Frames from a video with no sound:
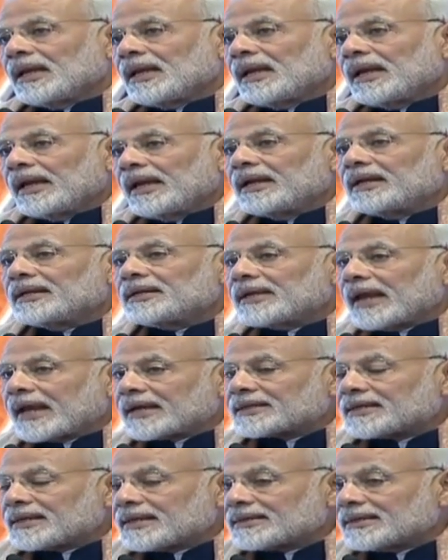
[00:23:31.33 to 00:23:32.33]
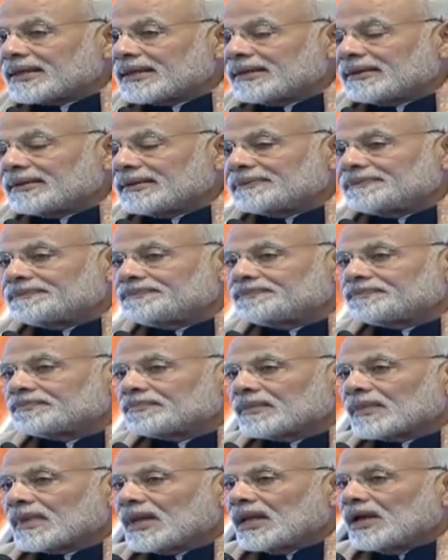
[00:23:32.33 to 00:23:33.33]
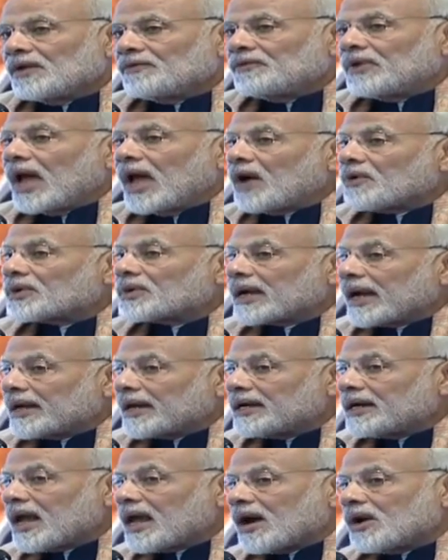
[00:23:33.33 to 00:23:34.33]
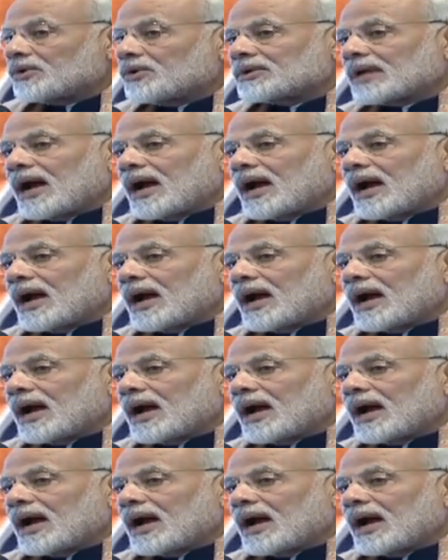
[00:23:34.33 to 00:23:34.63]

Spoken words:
In taxation, we have carried out